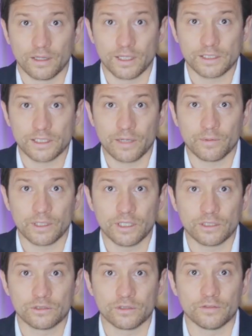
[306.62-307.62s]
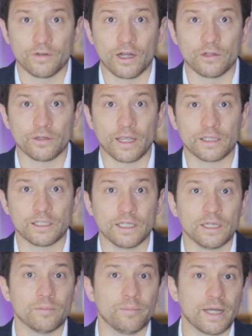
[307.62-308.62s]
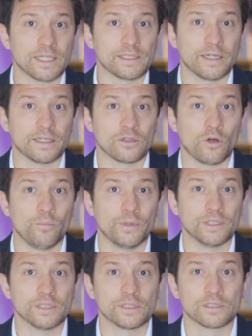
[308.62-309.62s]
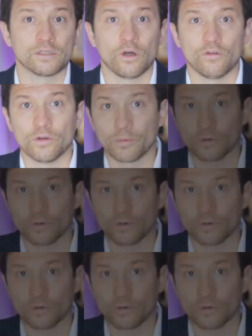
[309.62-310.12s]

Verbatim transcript: Let's say we need to evaluate the baseline competence of a